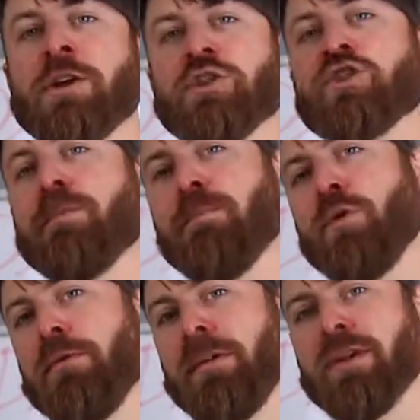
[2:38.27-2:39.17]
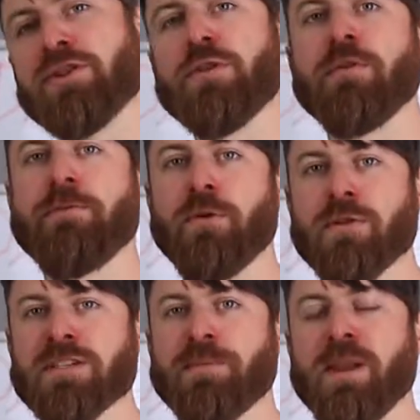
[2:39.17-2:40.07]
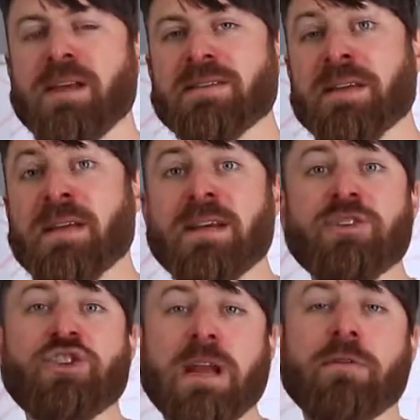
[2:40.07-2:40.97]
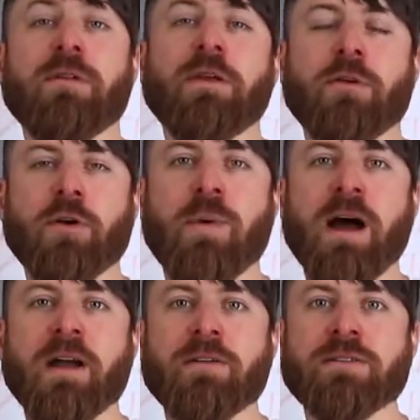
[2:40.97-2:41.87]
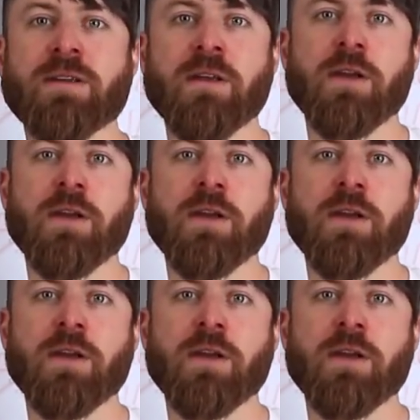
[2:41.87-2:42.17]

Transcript: So moving to your first place generally requires,